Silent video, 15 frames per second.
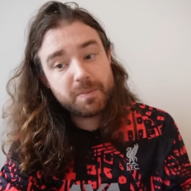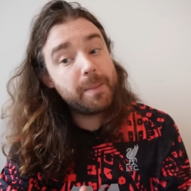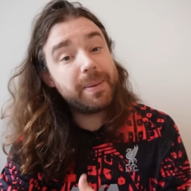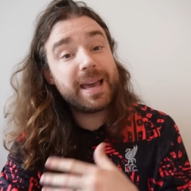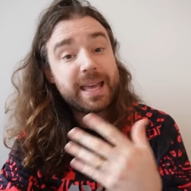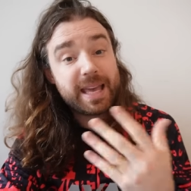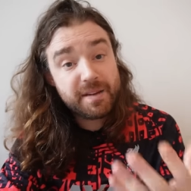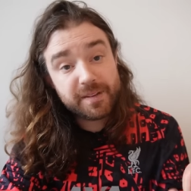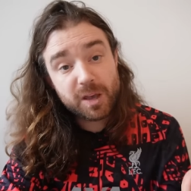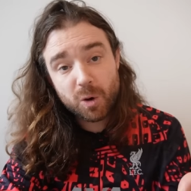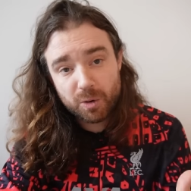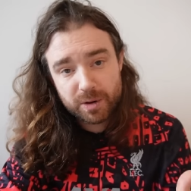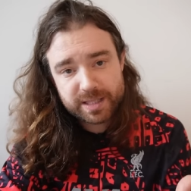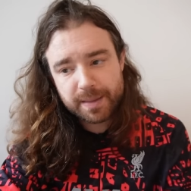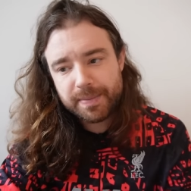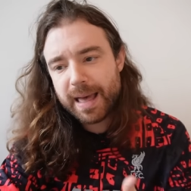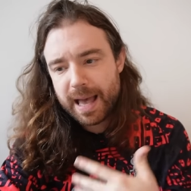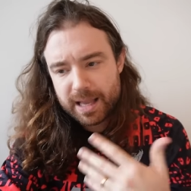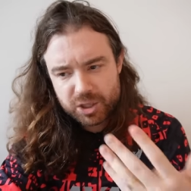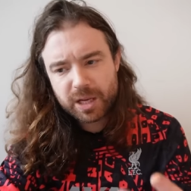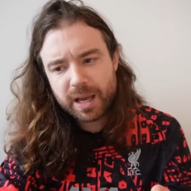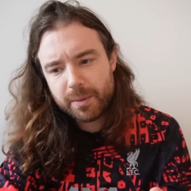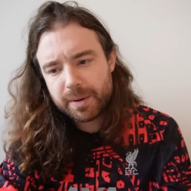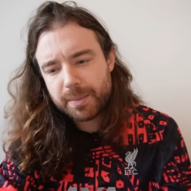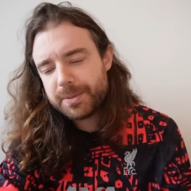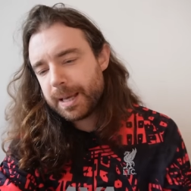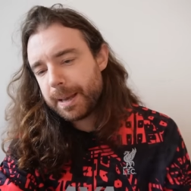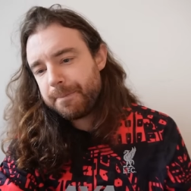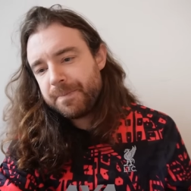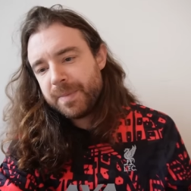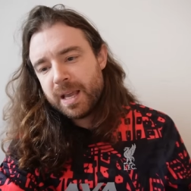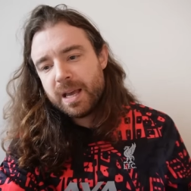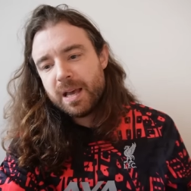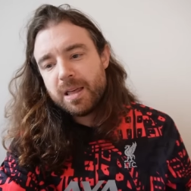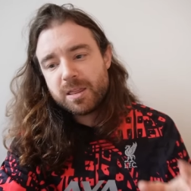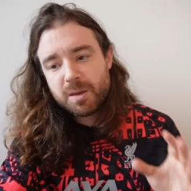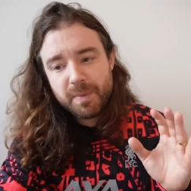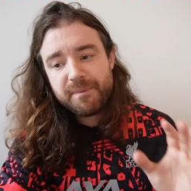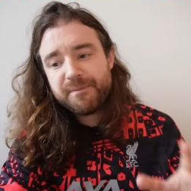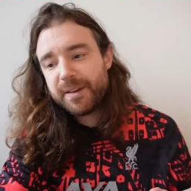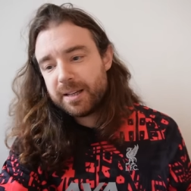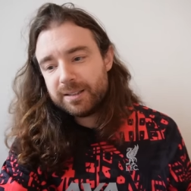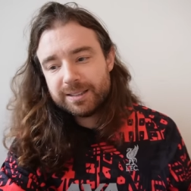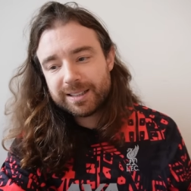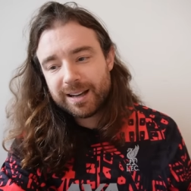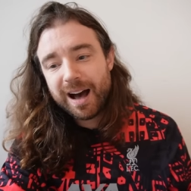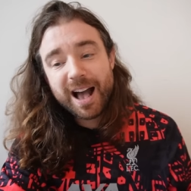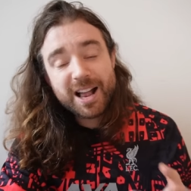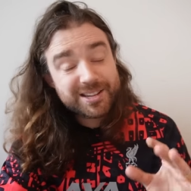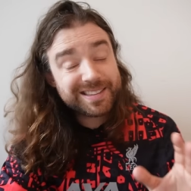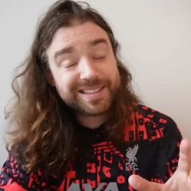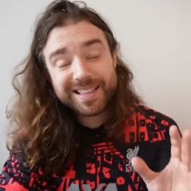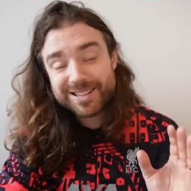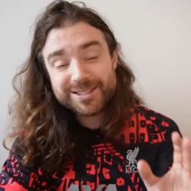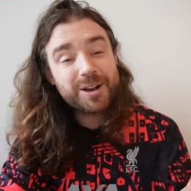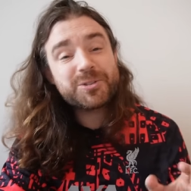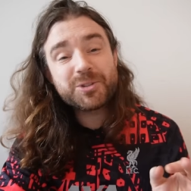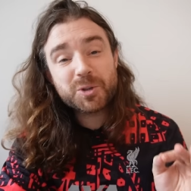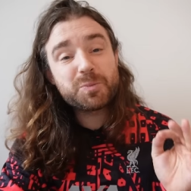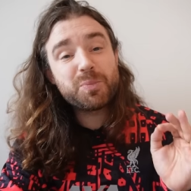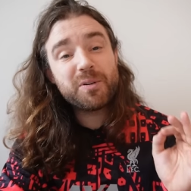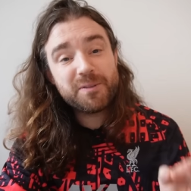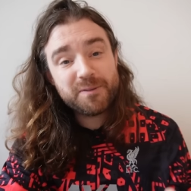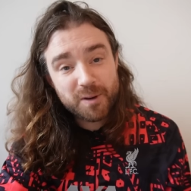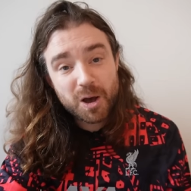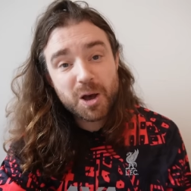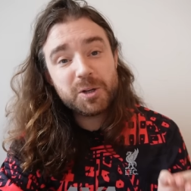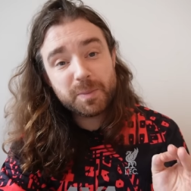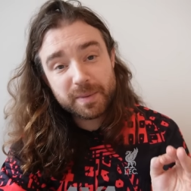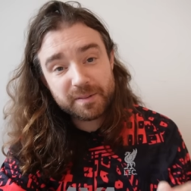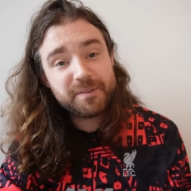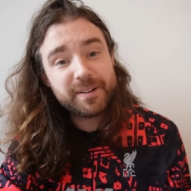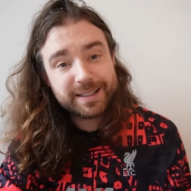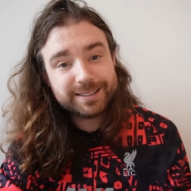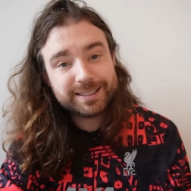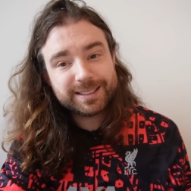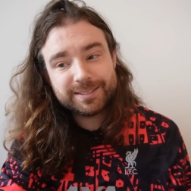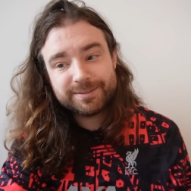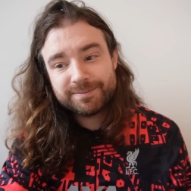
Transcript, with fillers: Maybe a Kiwior is in there. Do you get what I'm saying? The midfield, I actually think that's Arsenal's preferred midfield.